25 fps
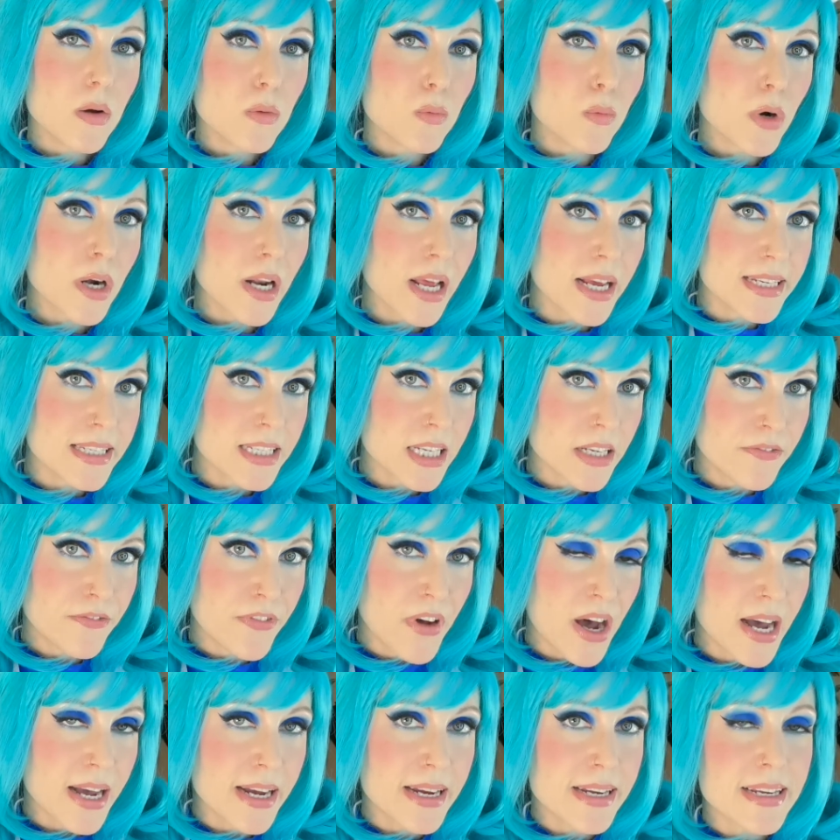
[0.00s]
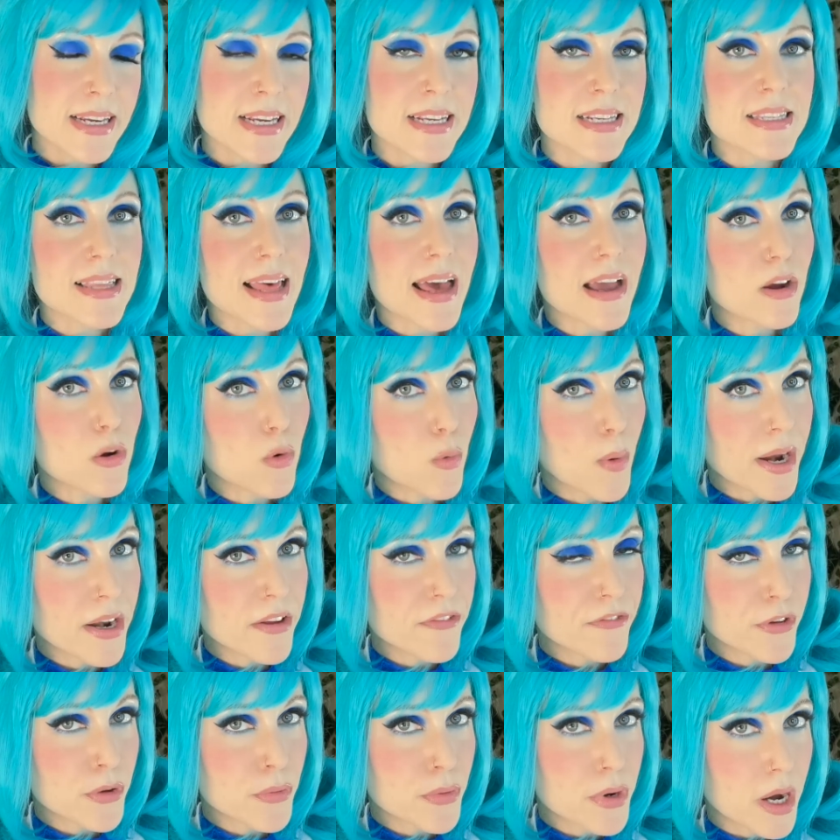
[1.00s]
What I did find is that quite a
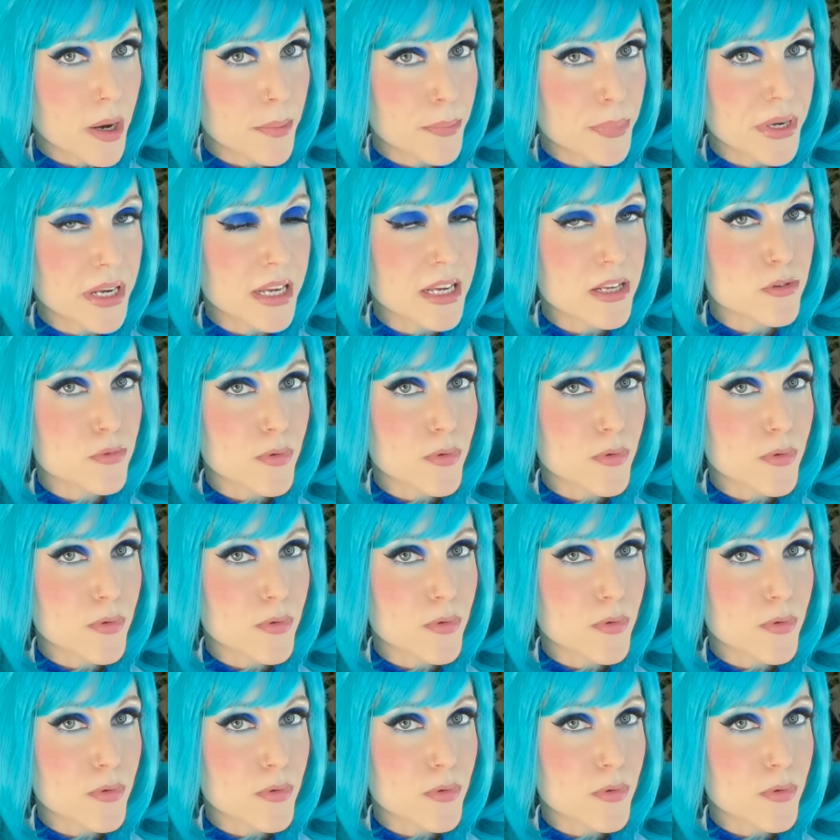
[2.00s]
few companies